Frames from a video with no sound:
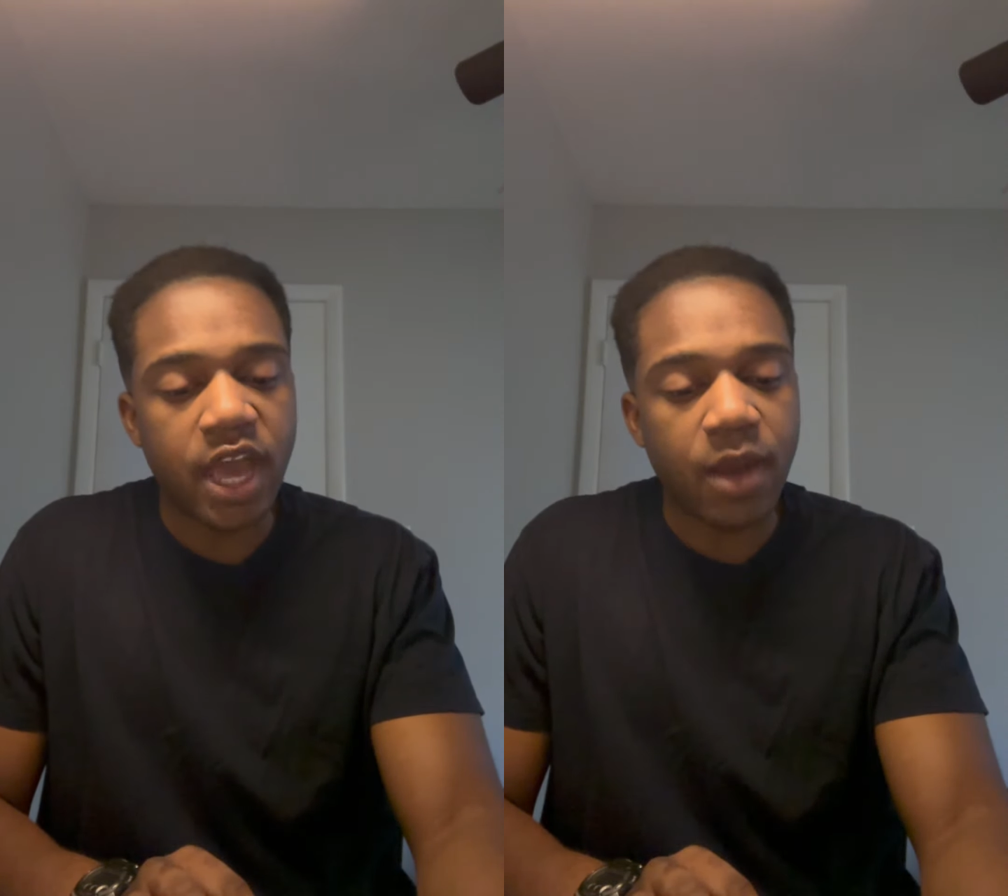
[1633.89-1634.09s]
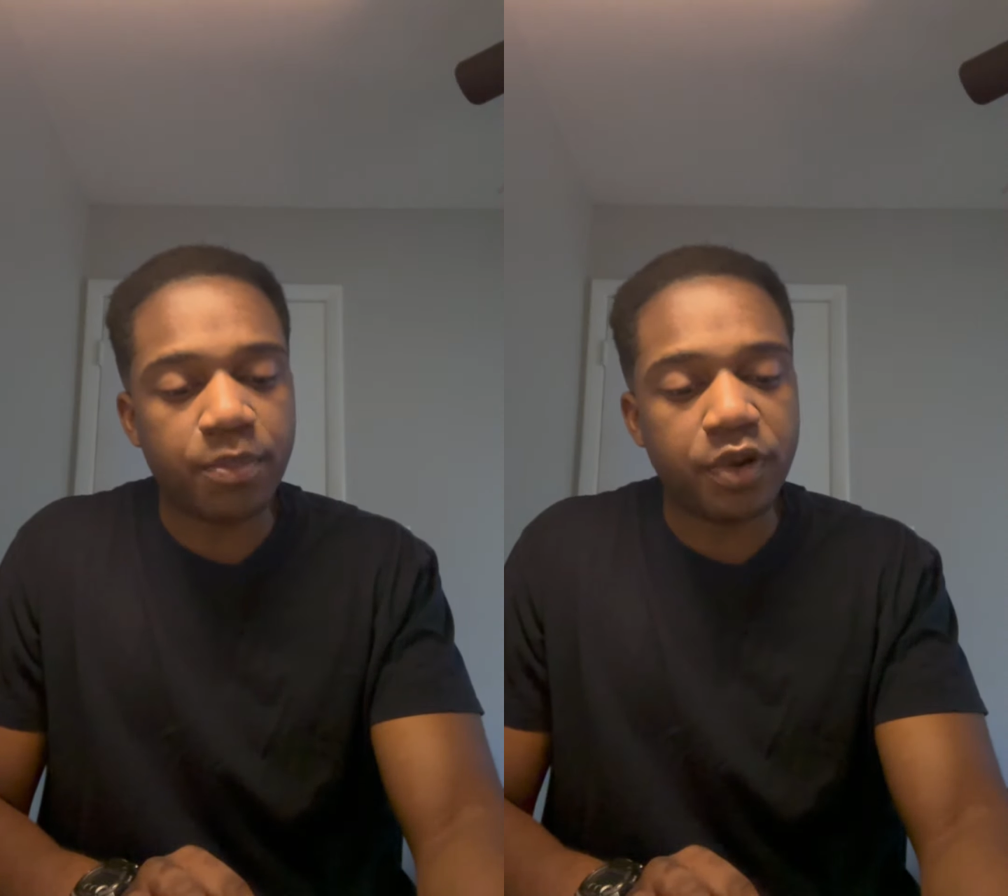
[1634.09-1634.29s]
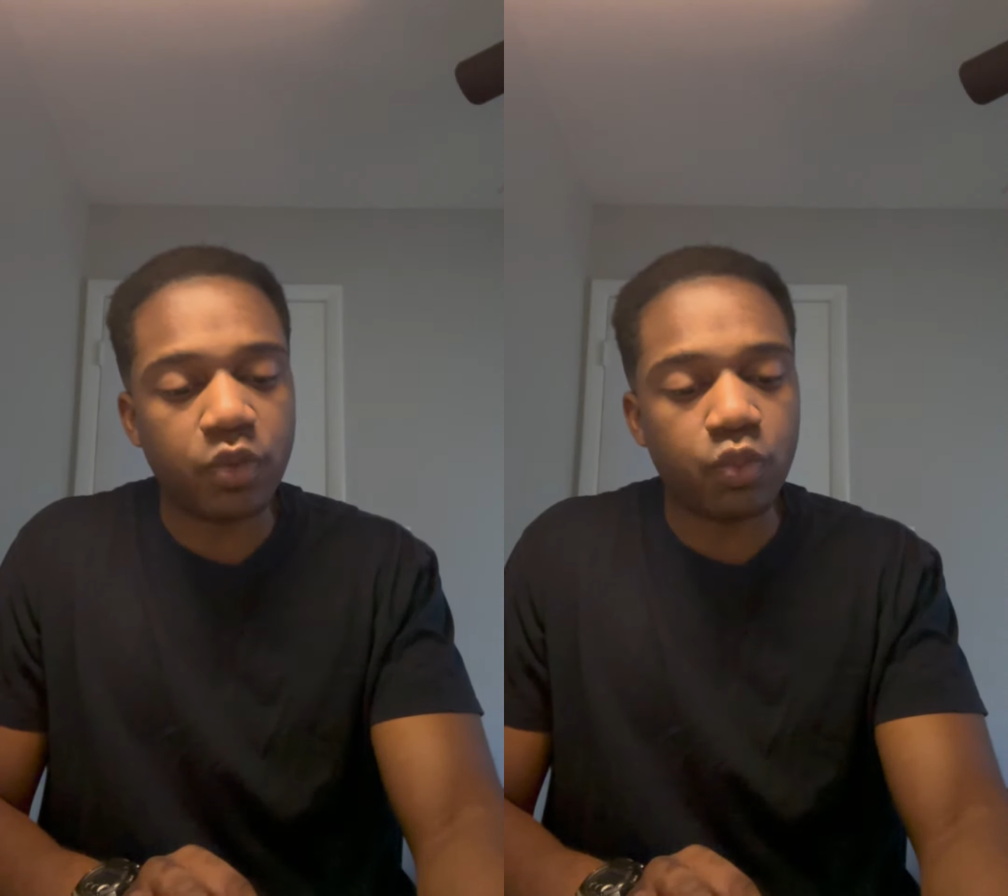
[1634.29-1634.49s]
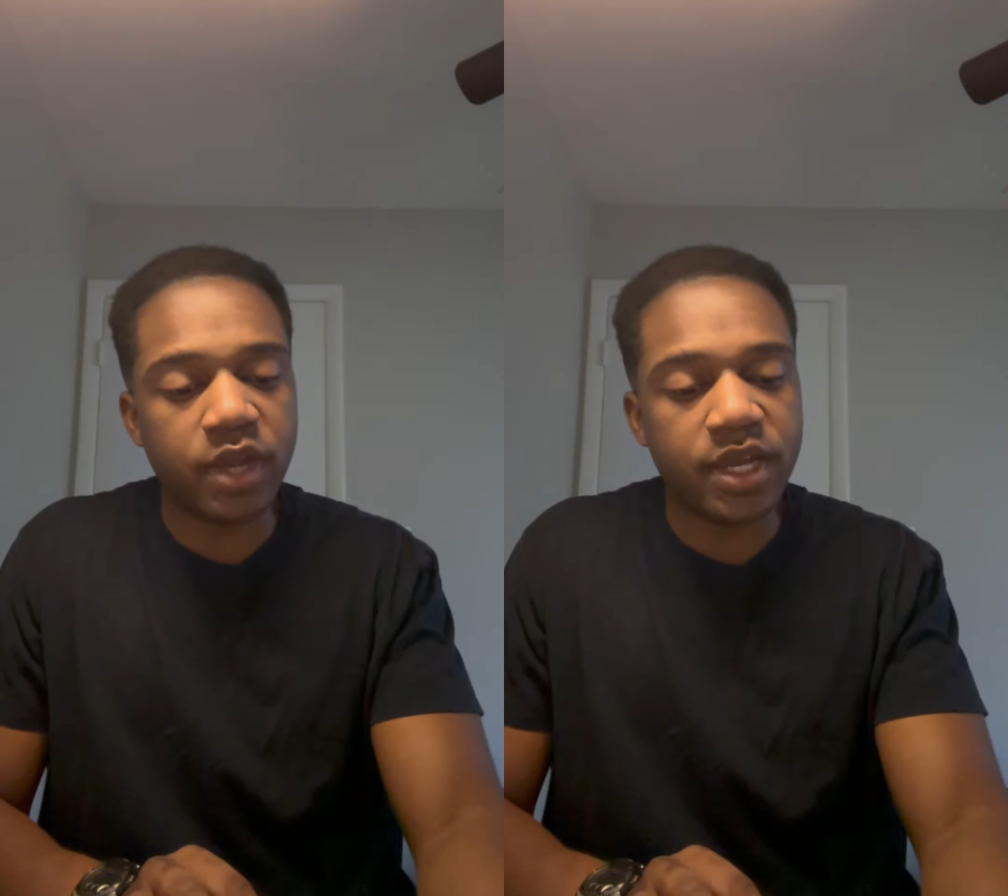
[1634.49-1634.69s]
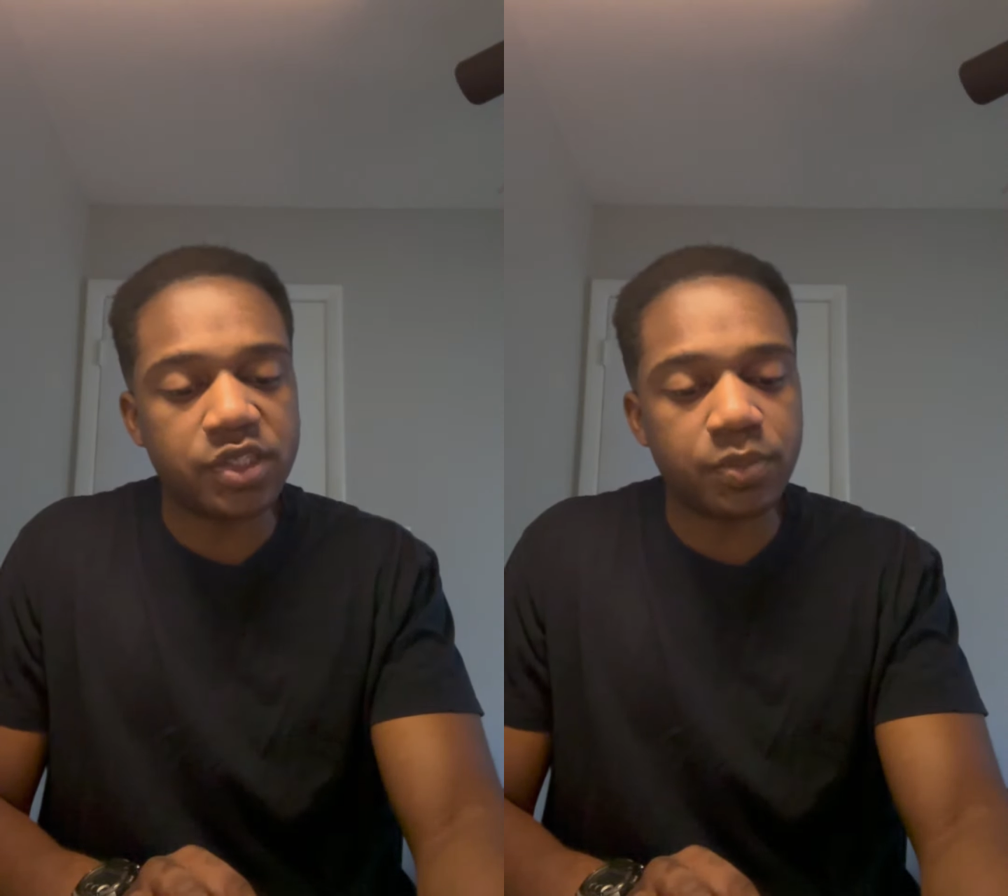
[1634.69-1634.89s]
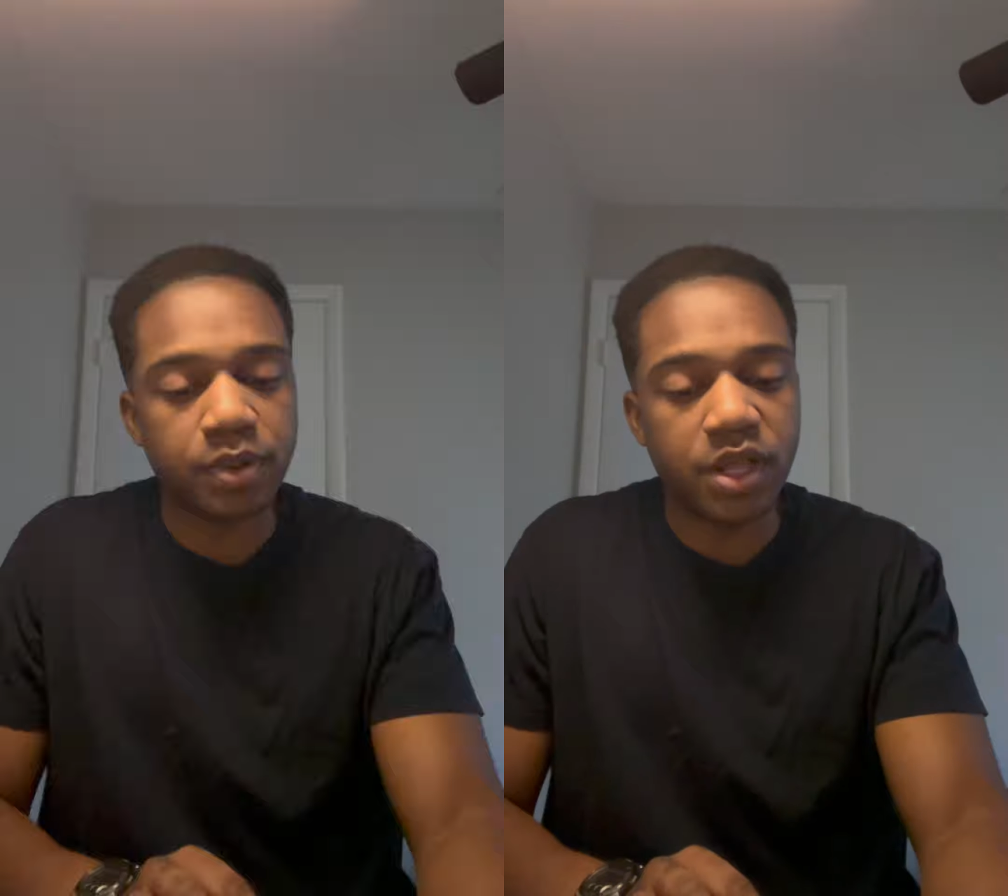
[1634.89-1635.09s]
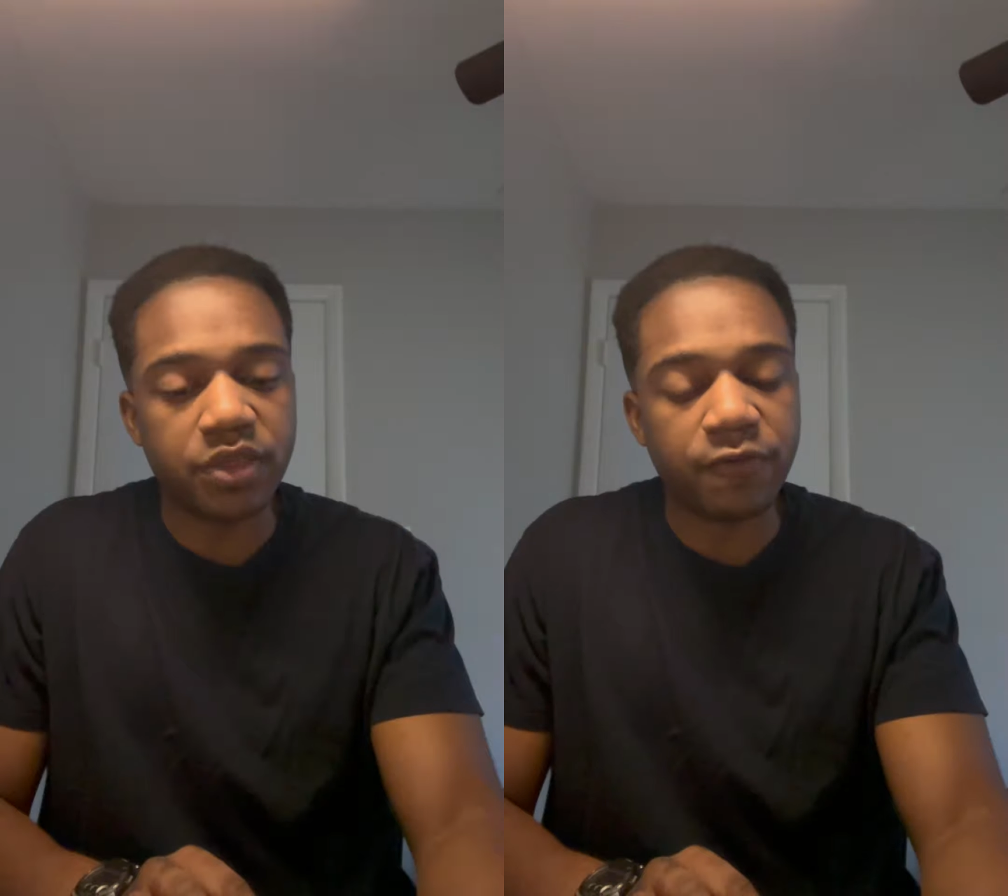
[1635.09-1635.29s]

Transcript: and put rings upon the